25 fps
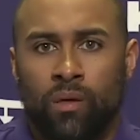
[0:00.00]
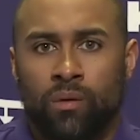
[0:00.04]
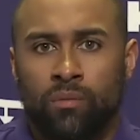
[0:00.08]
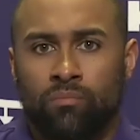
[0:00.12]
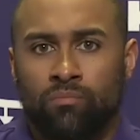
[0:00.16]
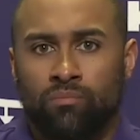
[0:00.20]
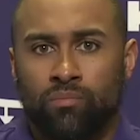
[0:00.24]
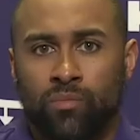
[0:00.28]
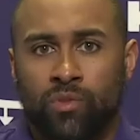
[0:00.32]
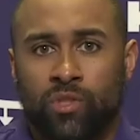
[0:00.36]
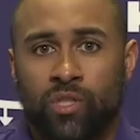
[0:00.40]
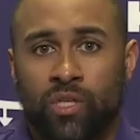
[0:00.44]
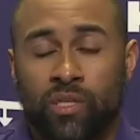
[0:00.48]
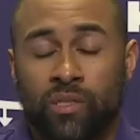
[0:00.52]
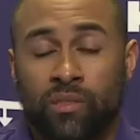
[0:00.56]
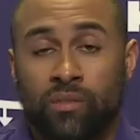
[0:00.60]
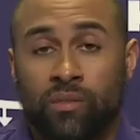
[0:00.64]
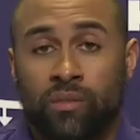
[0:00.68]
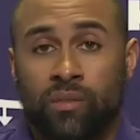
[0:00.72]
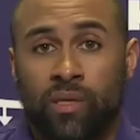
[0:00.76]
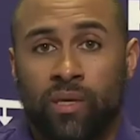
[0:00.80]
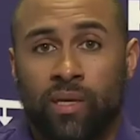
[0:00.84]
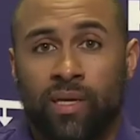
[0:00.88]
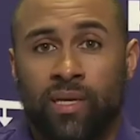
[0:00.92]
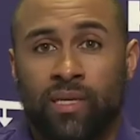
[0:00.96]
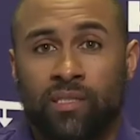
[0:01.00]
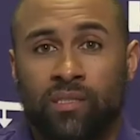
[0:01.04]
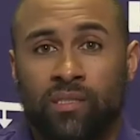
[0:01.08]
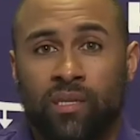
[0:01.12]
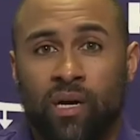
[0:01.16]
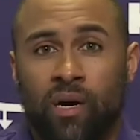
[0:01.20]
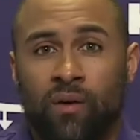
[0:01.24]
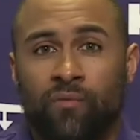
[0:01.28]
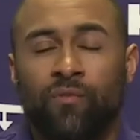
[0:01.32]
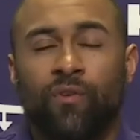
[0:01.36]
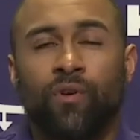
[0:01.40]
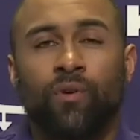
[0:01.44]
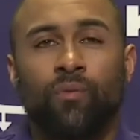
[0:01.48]
Just his
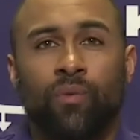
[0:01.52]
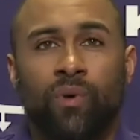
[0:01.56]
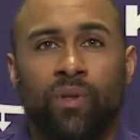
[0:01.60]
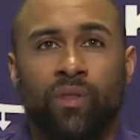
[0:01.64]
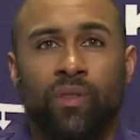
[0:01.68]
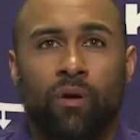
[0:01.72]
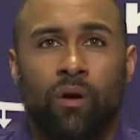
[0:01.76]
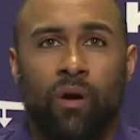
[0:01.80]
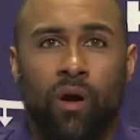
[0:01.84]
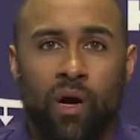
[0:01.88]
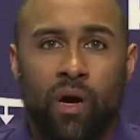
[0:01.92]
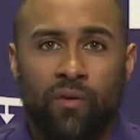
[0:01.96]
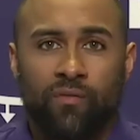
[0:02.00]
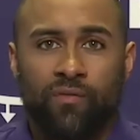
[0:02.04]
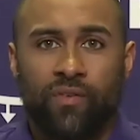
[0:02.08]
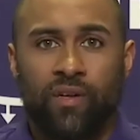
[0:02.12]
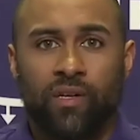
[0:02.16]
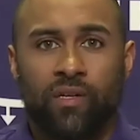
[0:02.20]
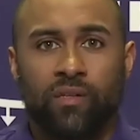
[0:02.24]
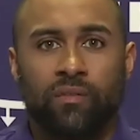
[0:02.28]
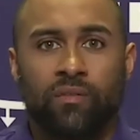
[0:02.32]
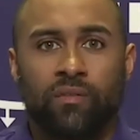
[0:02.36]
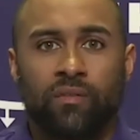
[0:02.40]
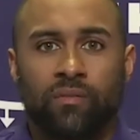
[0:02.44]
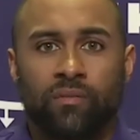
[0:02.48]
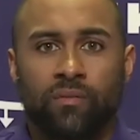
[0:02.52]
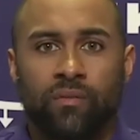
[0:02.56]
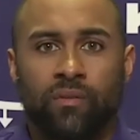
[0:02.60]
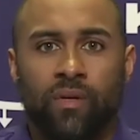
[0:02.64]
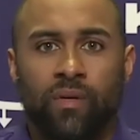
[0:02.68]
comfort with our offense.